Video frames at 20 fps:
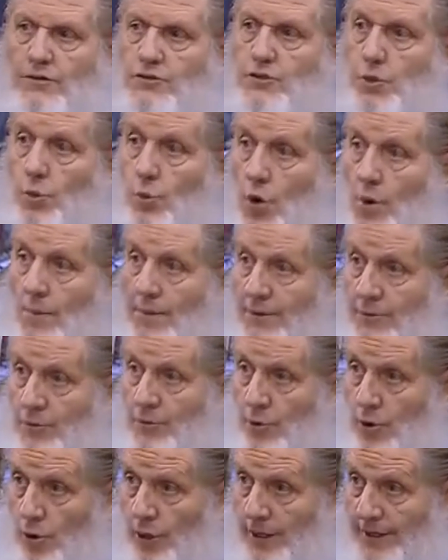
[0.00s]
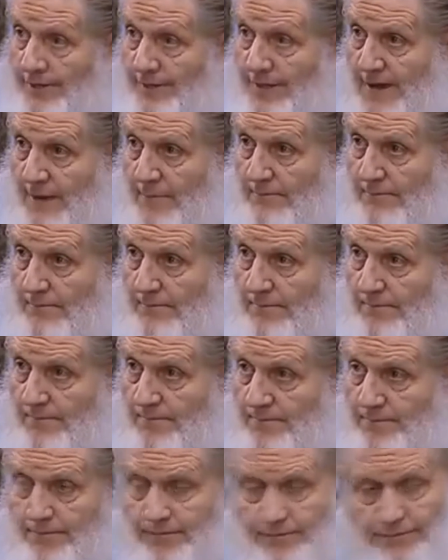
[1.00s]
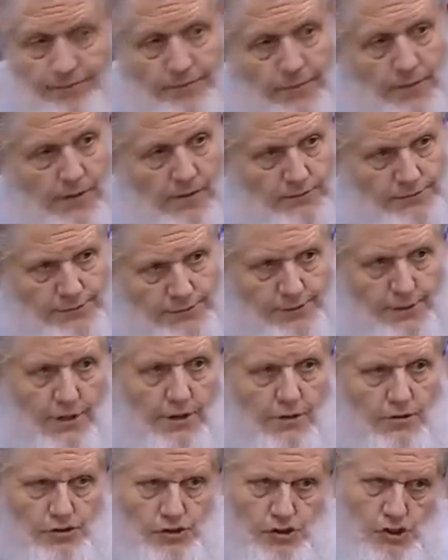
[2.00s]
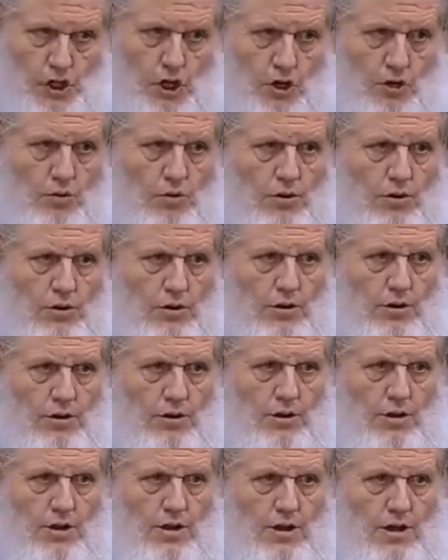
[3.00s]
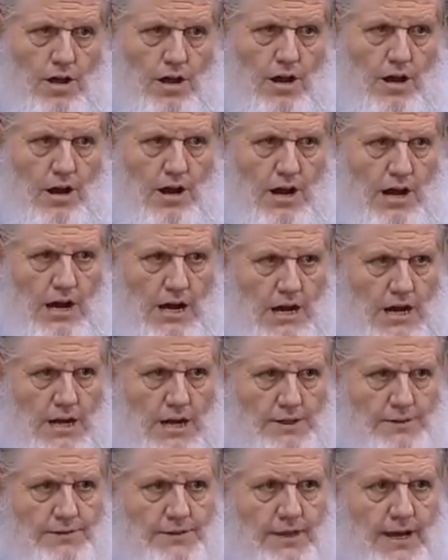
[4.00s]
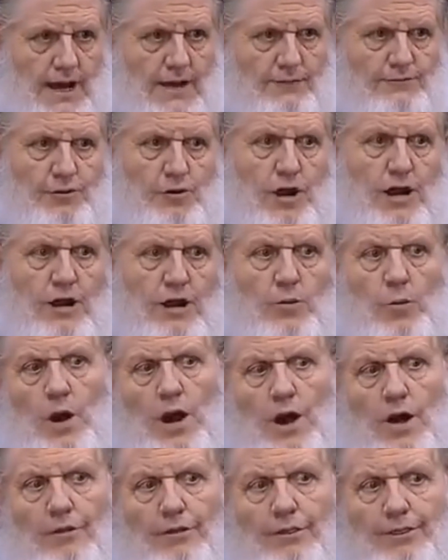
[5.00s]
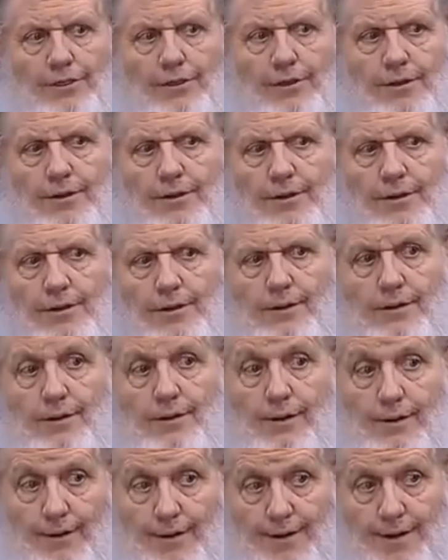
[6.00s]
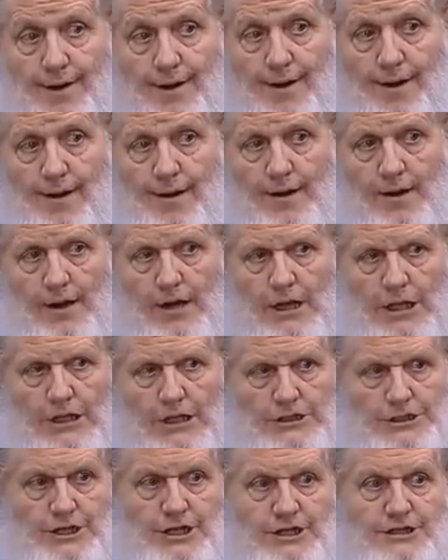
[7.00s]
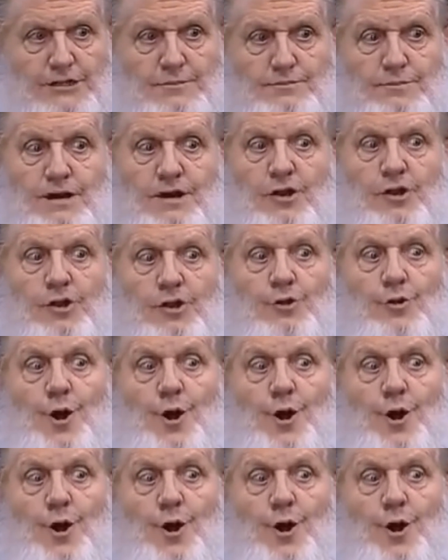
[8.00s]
there's a woman ruling them. I said, so? And they have great wealth. Oh, yeah? She has a big